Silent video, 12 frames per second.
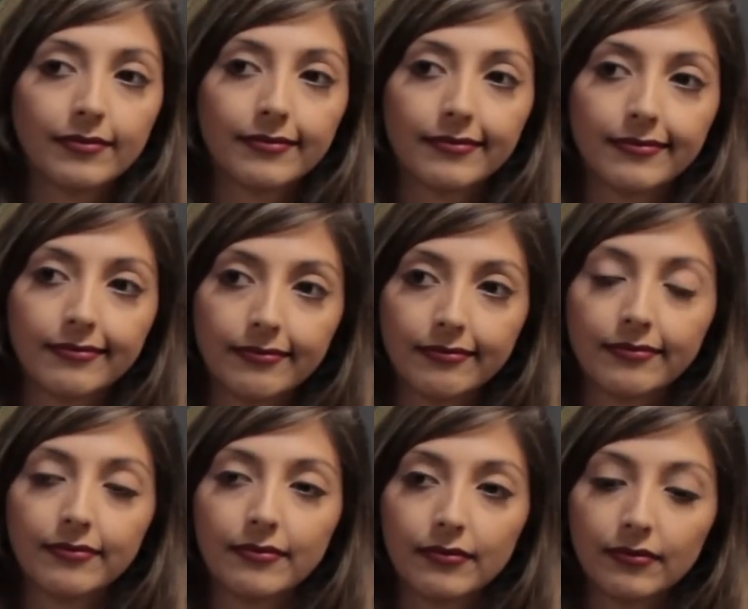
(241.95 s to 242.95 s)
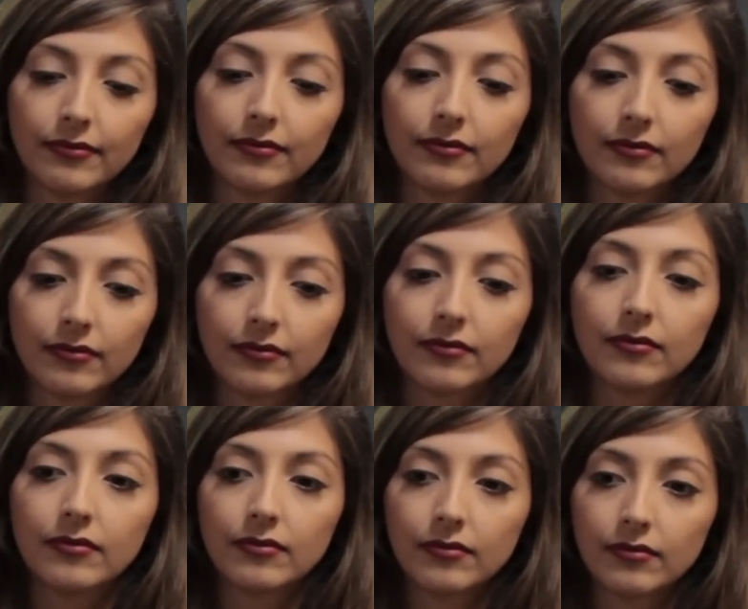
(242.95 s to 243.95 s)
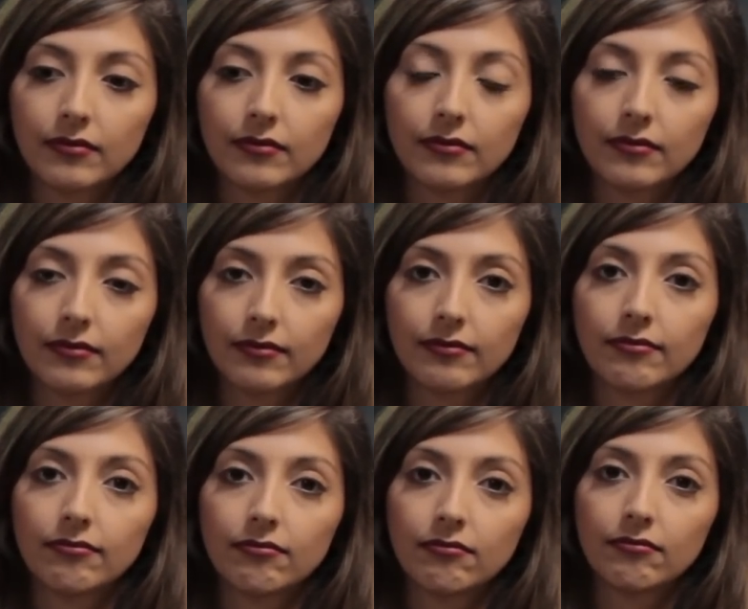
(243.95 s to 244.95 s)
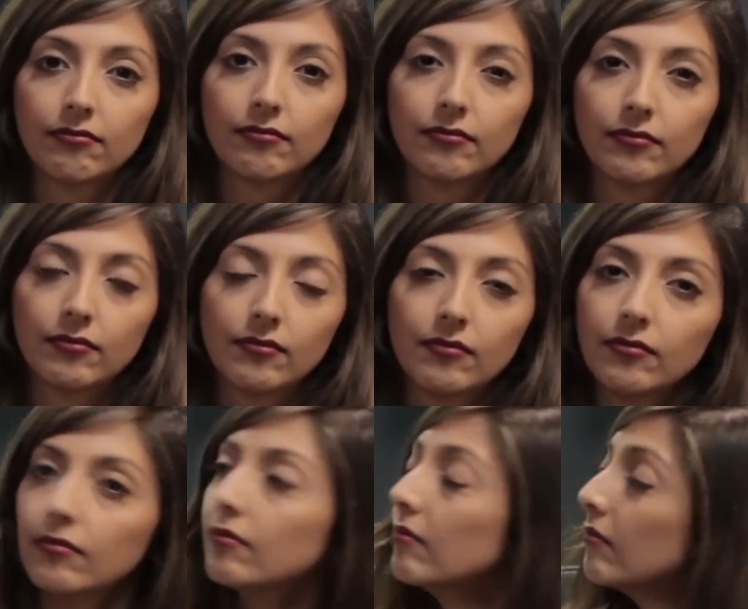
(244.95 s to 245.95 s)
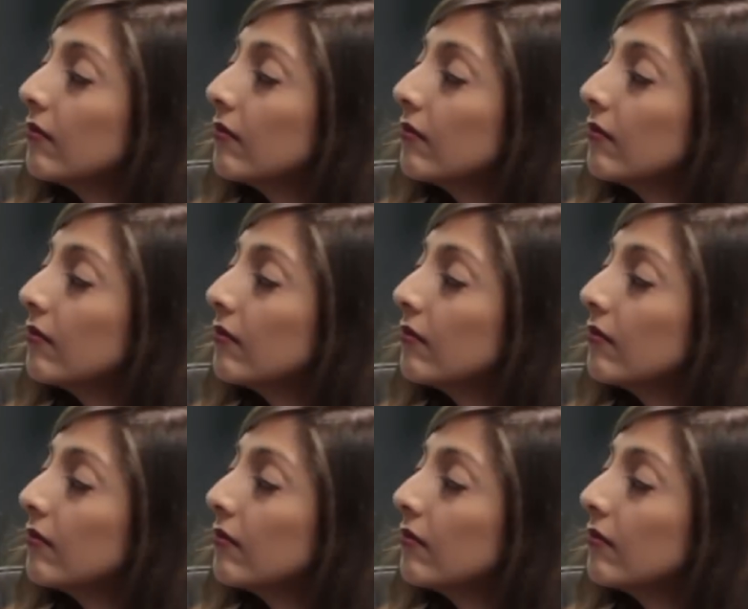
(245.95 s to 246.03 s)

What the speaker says: (not speaking)